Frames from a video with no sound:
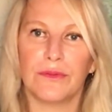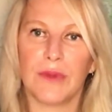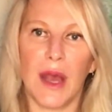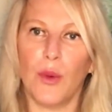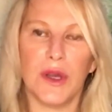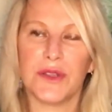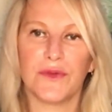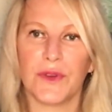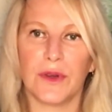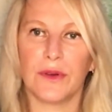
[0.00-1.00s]
I watch
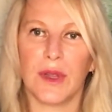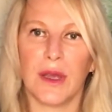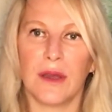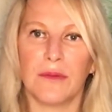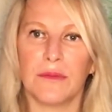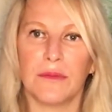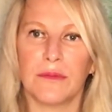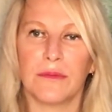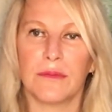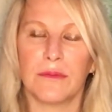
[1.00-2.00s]
for
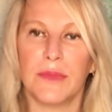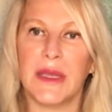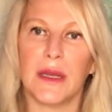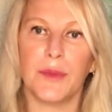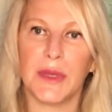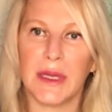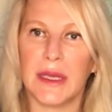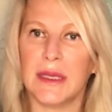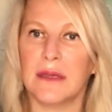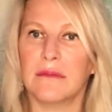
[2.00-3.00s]
being up at
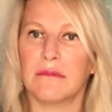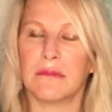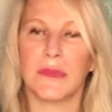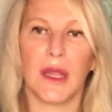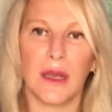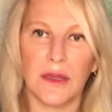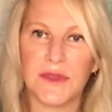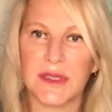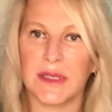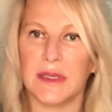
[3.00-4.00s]
night, not enough
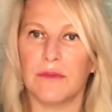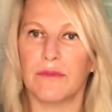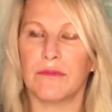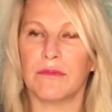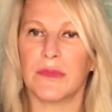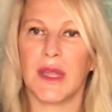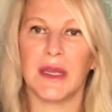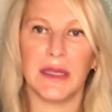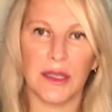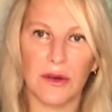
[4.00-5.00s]
sleep, not
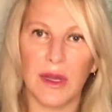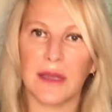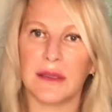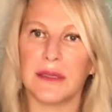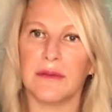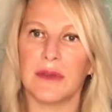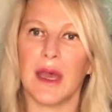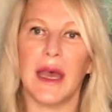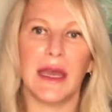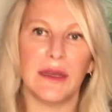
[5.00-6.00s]
eating correctly,
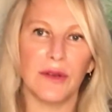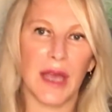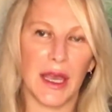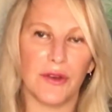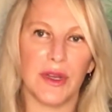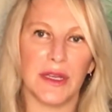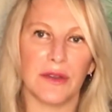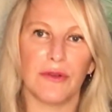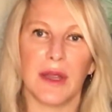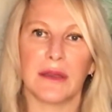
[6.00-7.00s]
not hydrating
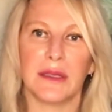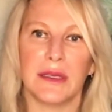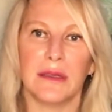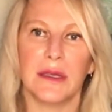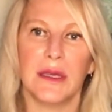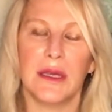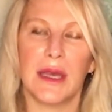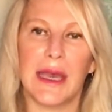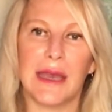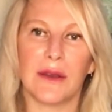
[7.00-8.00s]
correctly,
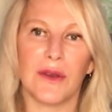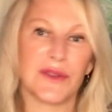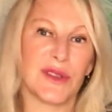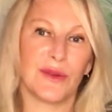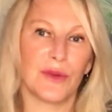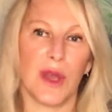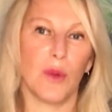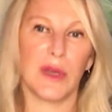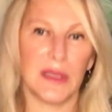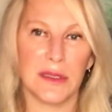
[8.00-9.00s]
and also not
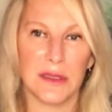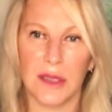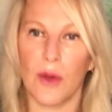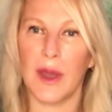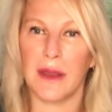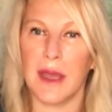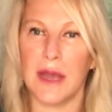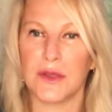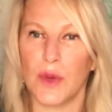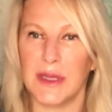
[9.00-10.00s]
wanting to go out of the
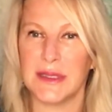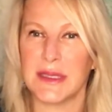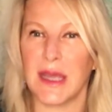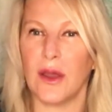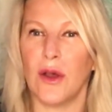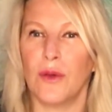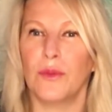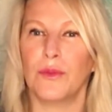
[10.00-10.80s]
house, wanting to stay home.